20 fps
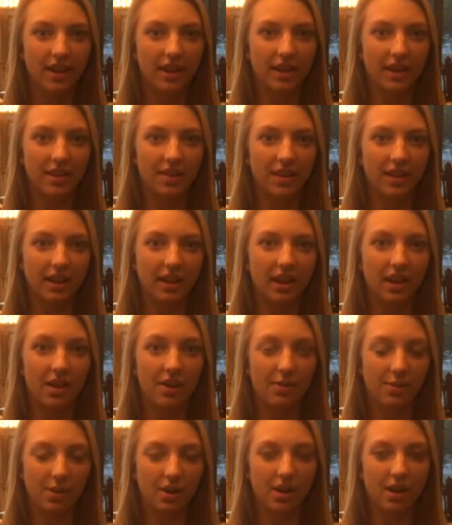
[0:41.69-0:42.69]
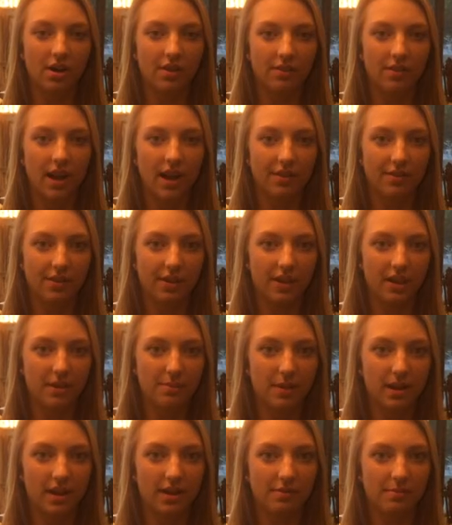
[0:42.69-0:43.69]
And I think we all have very
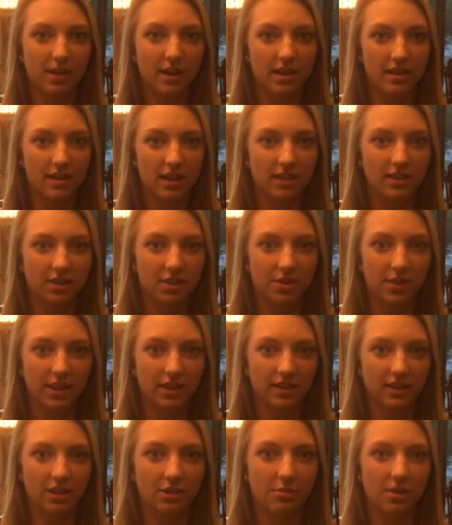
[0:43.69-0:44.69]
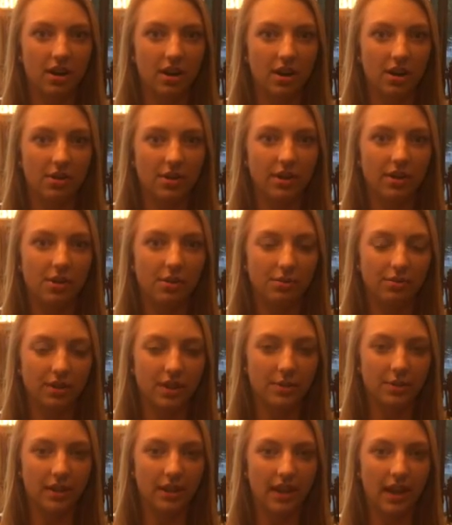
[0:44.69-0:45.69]
competitive mindsets going into tomorrow, and
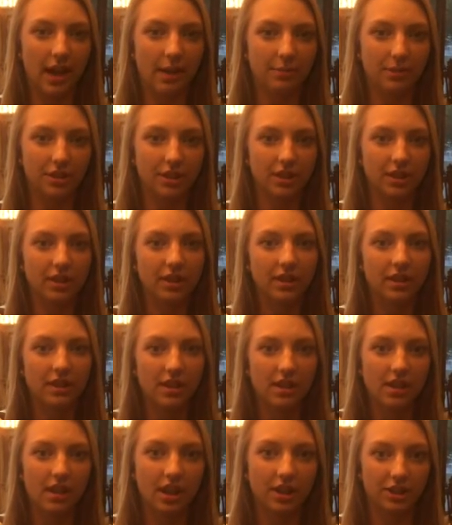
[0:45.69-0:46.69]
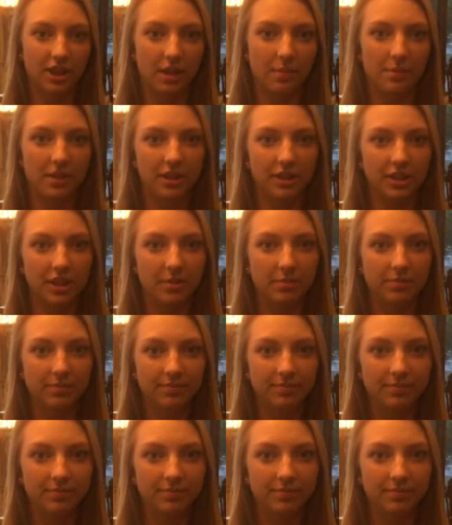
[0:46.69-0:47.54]
hopefully we can capture a championship.